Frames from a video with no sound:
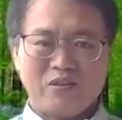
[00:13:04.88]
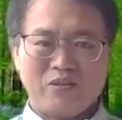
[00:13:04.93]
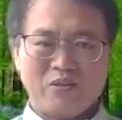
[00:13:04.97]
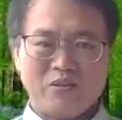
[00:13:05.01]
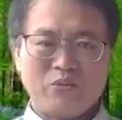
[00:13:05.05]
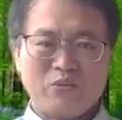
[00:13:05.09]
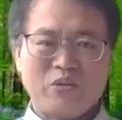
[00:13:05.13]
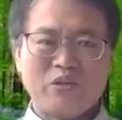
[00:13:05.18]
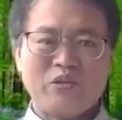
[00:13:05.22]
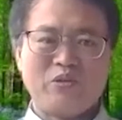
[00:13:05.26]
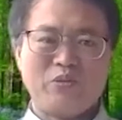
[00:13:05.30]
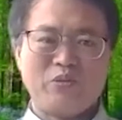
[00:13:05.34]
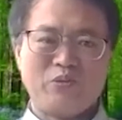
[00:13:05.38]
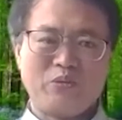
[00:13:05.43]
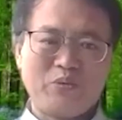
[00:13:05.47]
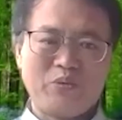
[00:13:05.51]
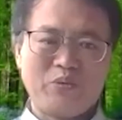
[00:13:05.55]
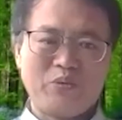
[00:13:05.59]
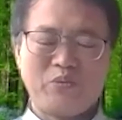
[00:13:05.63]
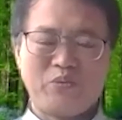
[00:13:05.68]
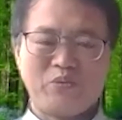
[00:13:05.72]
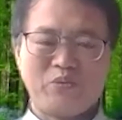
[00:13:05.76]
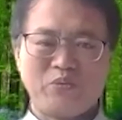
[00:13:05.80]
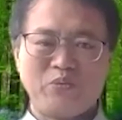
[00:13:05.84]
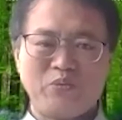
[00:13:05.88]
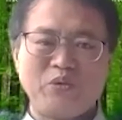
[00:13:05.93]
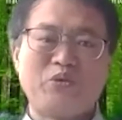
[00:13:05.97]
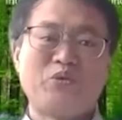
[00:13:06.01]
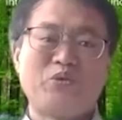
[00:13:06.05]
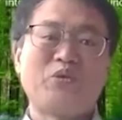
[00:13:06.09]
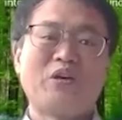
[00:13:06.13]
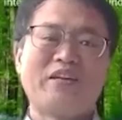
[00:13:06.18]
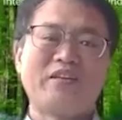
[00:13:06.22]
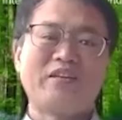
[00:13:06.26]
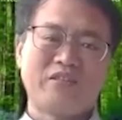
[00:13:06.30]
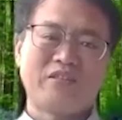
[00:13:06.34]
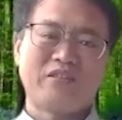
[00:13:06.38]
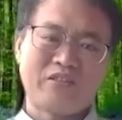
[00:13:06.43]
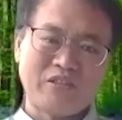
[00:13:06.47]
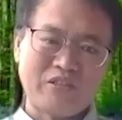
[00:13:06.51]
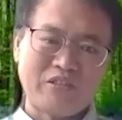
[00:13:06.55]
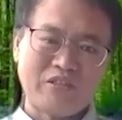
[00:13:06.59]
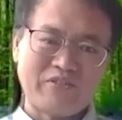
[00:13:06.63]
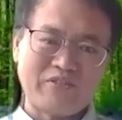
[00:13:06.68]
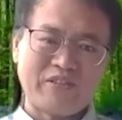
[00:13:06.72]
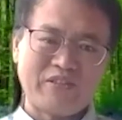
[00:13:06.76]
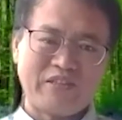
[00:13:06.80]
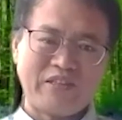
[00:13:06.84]
We rent a
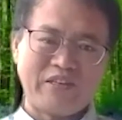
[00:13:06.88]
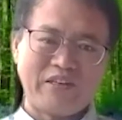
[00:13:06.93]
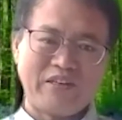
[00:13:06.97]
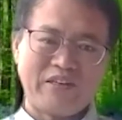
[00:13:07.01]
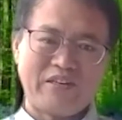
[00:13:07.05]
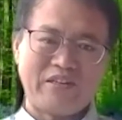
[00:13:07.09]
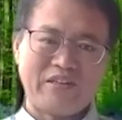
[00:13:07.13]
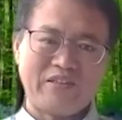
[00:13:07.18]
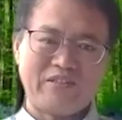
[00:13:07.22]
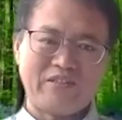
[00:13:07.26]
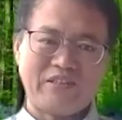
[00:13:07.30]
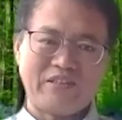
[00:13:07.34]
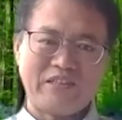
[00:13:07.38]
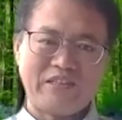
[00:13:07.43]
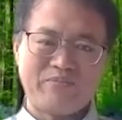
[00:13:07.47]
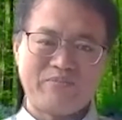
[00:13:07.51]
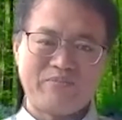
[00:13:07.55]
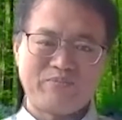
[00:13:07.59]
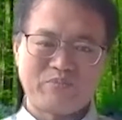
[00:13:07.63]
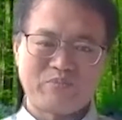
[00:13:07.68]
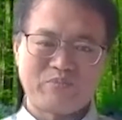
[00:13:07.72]
server there, right?